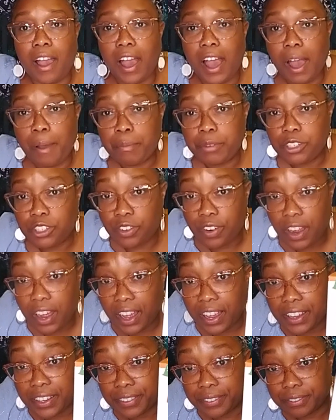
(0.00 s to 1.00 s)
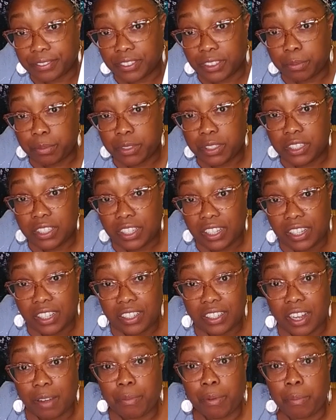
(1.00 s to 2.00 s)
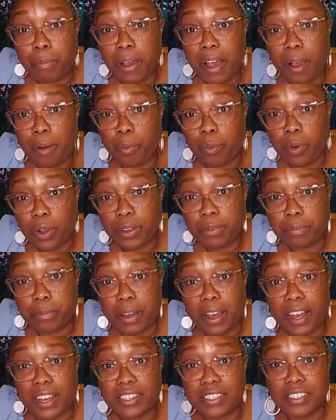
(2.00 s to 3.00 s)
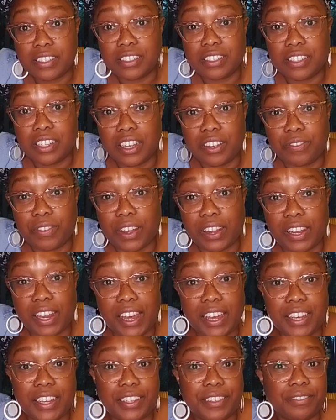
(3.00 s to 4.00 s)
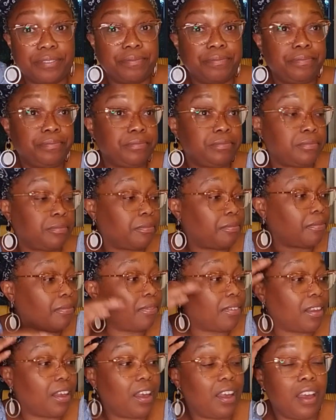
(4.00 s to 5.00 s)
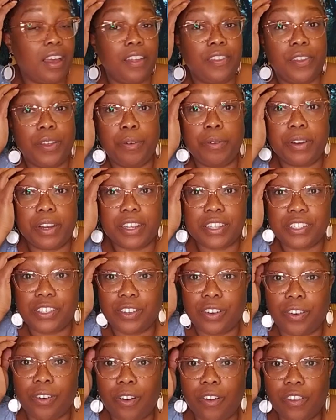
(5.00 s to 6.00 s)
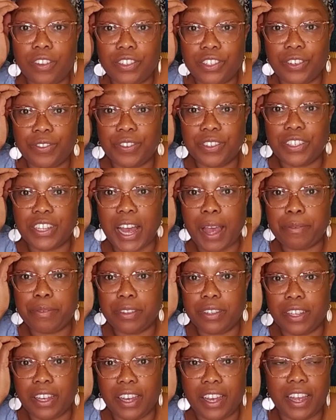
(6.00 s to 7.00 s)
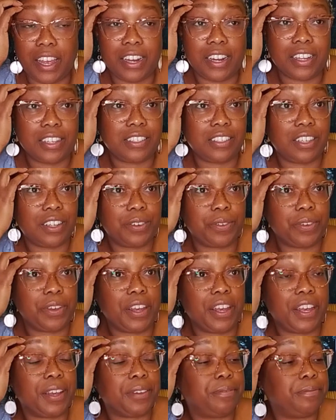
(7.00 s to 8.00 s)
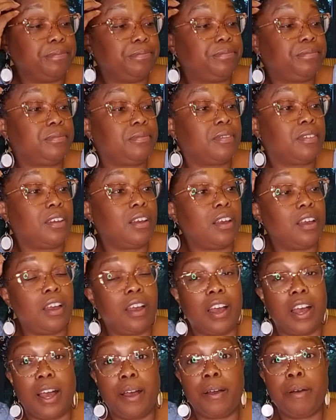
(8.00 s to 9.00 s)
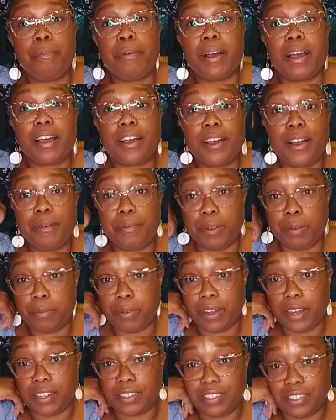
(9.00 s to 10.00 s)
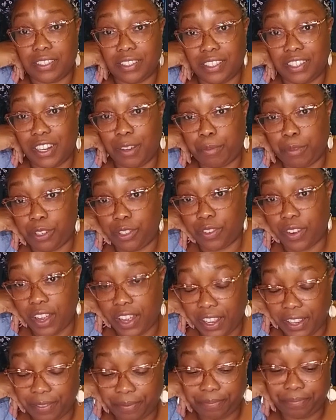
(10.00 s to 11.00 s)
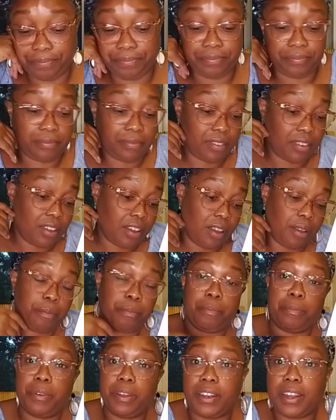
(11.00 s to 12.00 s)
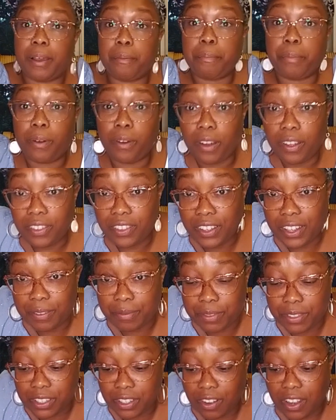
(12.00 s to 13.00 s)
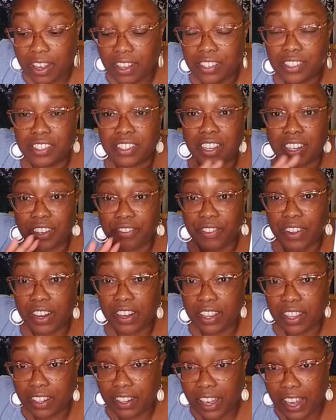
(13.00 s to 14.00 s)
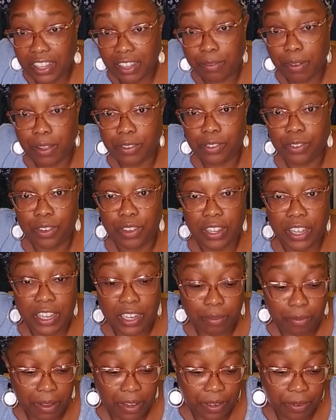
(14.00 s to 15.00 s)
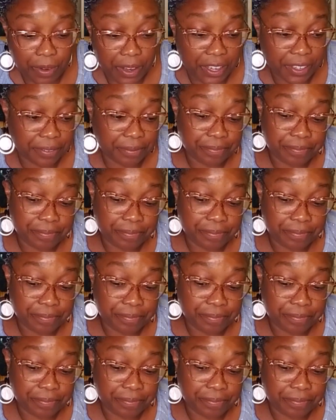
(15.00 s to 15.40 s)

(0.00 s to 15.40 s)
I'm gonna try it and I'm gonna see. I'm gonna buy one box and see if I like it. And then when I saw all the different types that they had, I said, okay, I'll buy a couple of boxes and I'm gonna try it. But I bought them, so I said if I didn't like them, I was gonna eat them anyway.